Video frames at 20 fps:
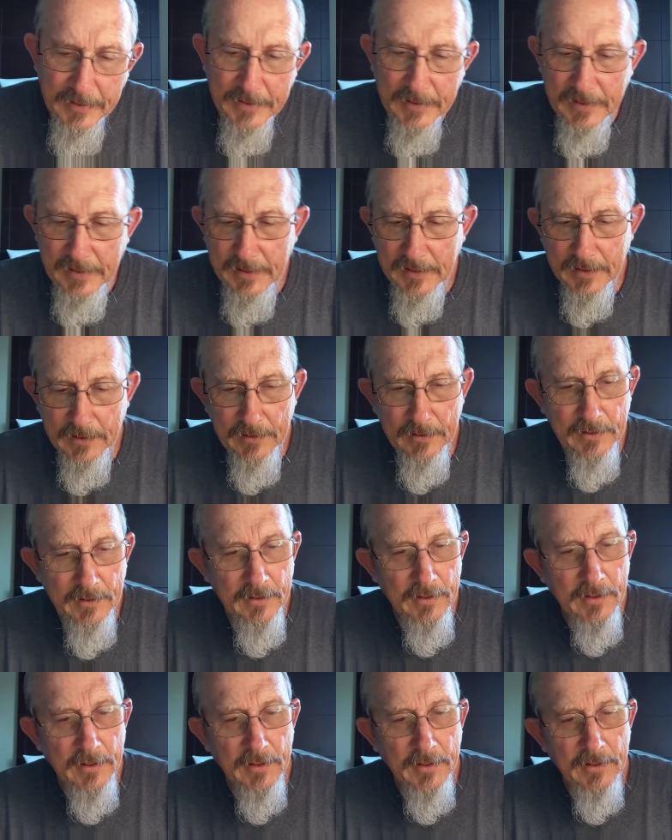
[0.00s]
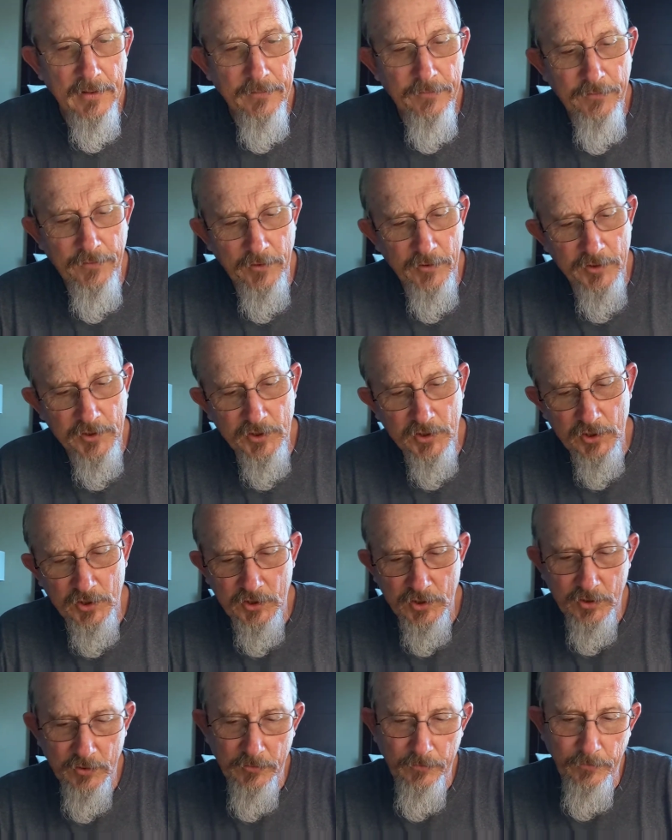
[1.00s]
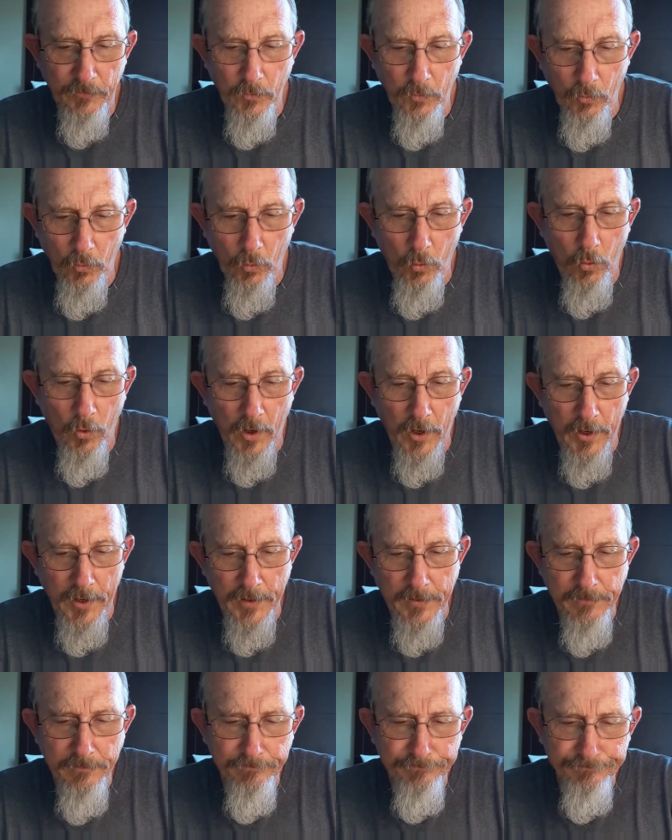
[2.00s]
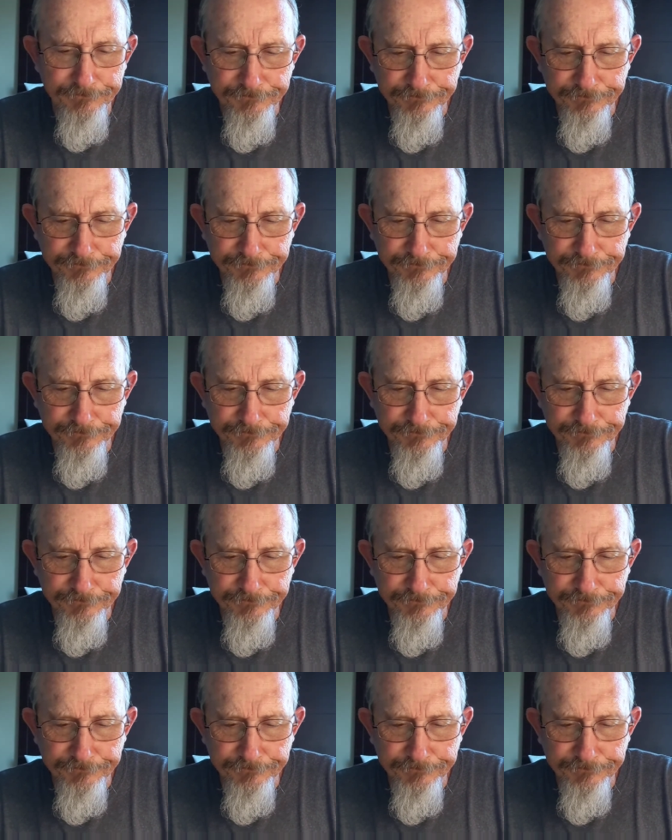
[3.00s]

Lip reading: in verse 1